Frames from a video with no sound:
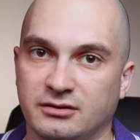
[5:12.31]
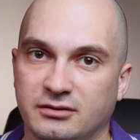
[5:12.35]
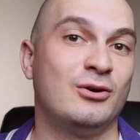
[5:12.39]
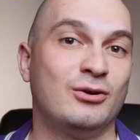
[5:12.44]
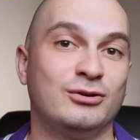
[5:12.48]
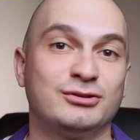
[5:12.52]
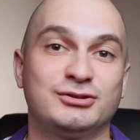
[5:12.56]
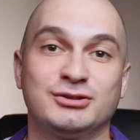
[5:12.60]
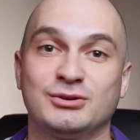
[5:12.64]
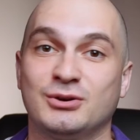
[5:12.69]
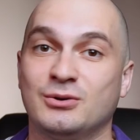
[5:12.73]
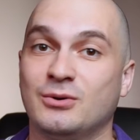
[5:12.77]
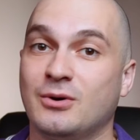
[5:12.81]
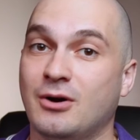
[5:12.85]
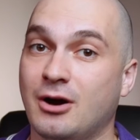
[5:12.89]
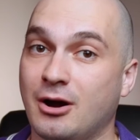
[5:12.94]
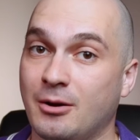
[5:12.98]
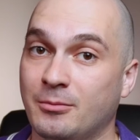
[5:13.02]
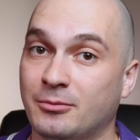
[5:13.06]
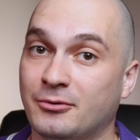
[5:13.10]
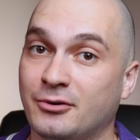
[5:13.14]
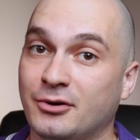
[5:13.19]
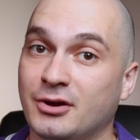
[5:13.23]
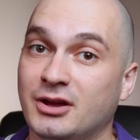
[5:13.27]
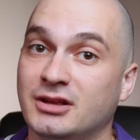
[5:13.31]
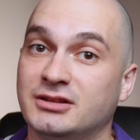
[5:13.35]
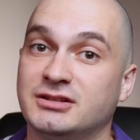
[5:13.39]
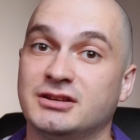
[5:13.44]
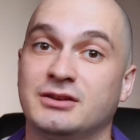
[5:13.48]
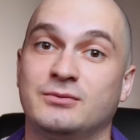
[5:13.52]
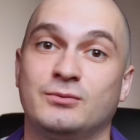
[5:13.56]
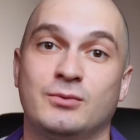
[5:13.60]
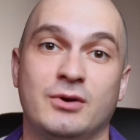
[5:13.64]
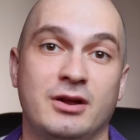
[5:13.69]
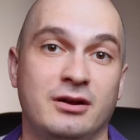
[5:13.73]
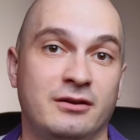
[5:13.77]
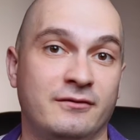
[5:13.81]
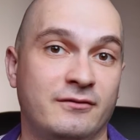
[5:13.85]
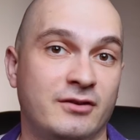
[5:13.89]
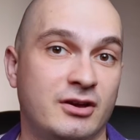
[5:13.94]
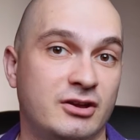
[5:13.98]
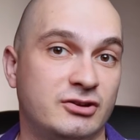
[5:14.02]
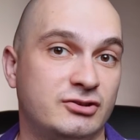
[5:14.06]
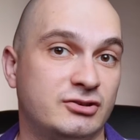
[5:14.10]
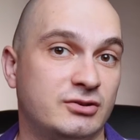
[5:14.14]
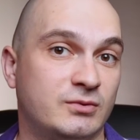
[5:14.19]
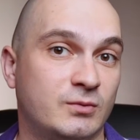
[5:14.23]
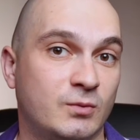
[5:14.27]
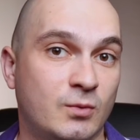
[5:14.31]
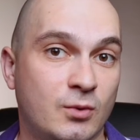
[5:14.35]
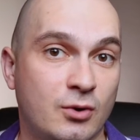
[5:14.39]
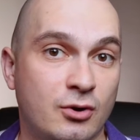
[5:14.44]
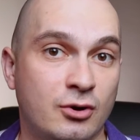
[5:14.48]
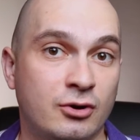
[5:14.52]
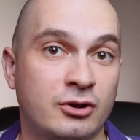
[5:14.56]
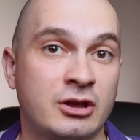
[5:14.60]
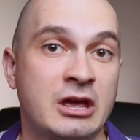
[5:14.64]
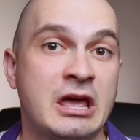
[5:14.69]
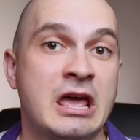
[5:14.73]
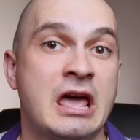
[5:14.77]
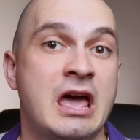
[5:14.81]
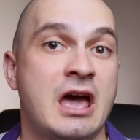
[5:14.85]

Also, upgrades and renovation work